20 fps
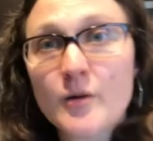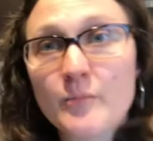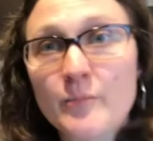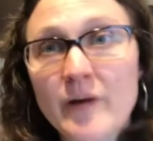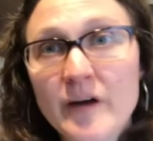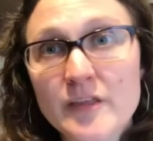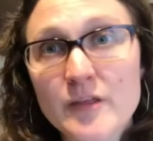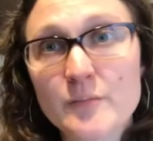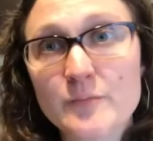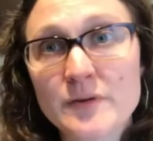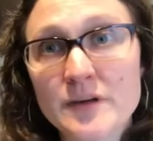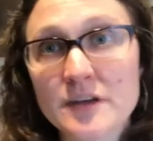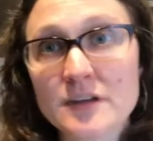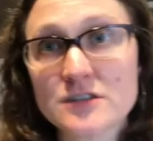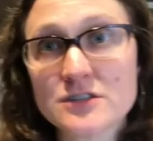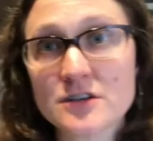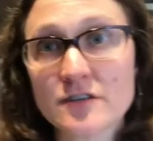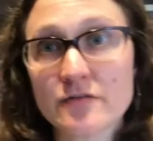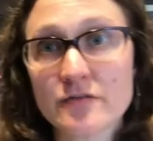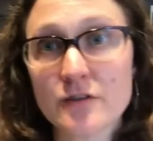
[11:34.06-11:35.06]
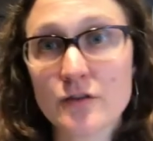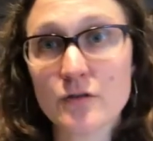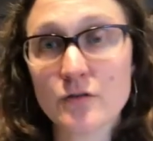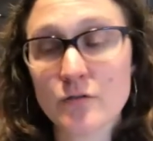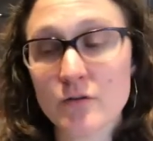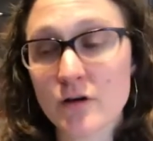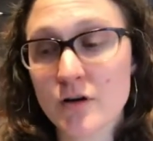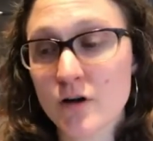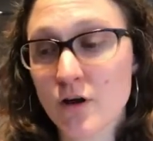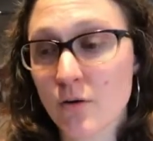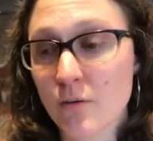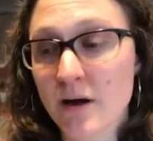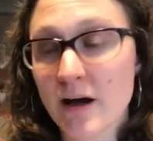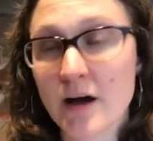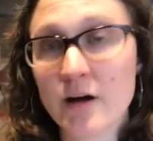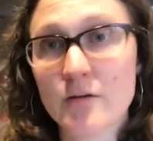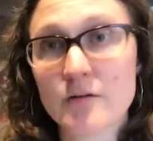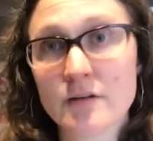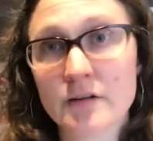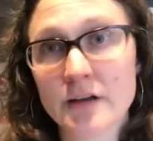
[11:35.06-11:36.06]
by the beach, if you go
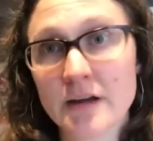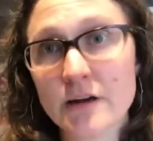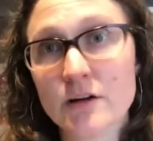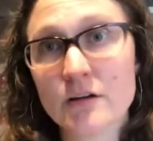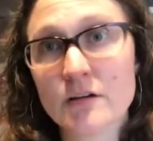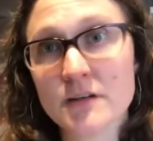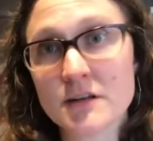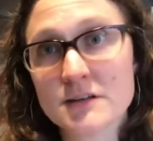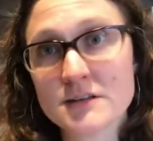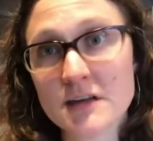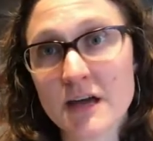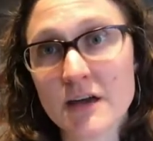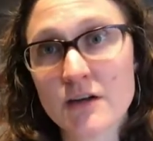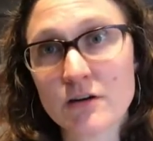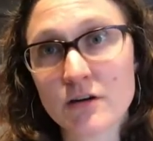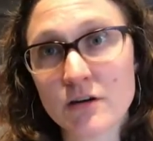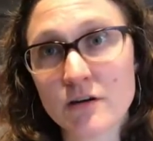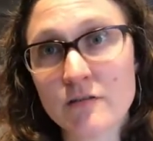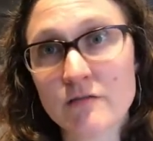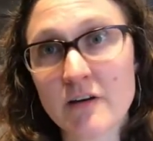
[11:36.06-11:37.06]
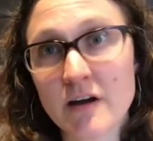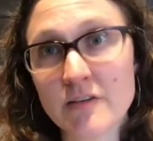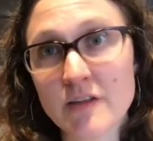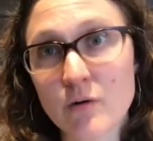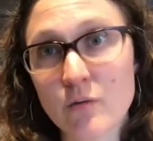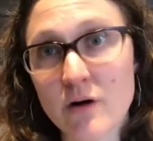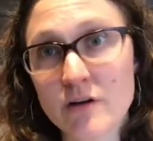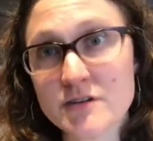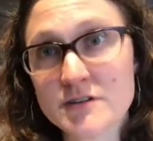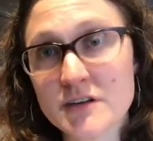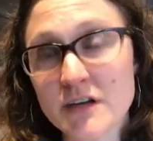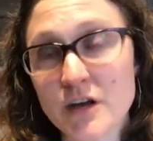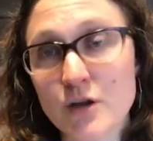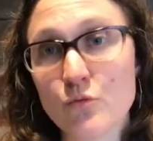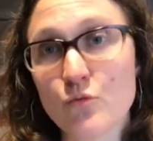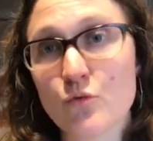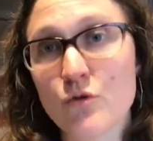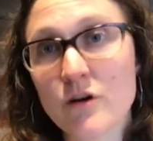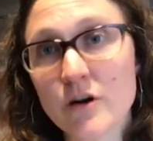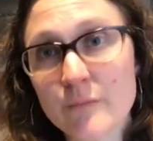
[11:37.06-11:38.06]
out later in the day, you're going to find that water's
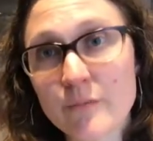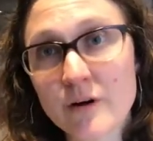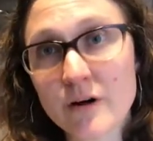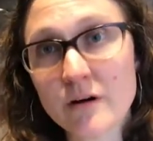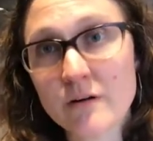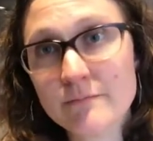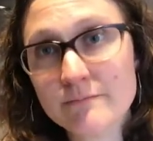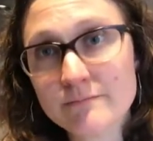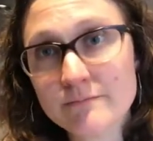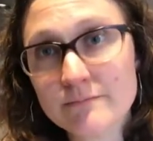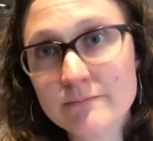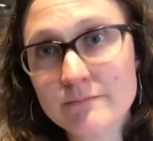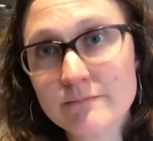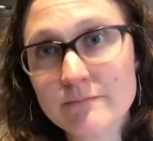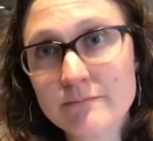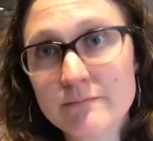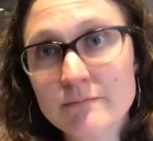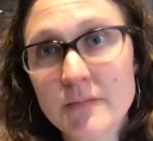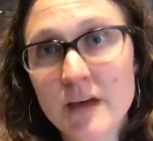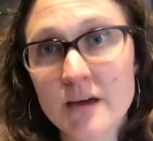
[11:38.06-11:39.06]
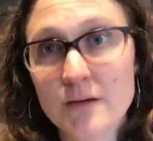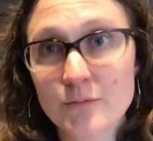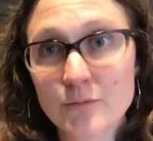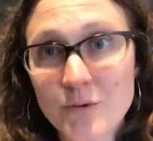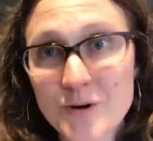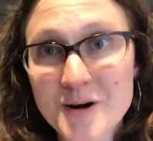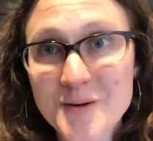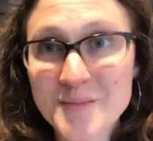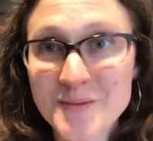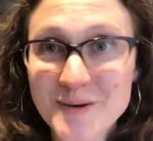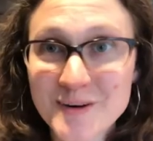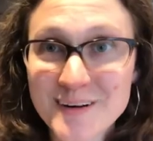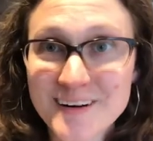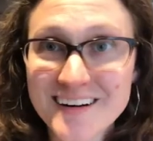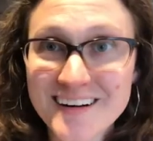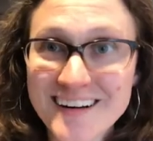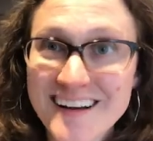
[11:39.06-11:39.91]
getting warmer and warmer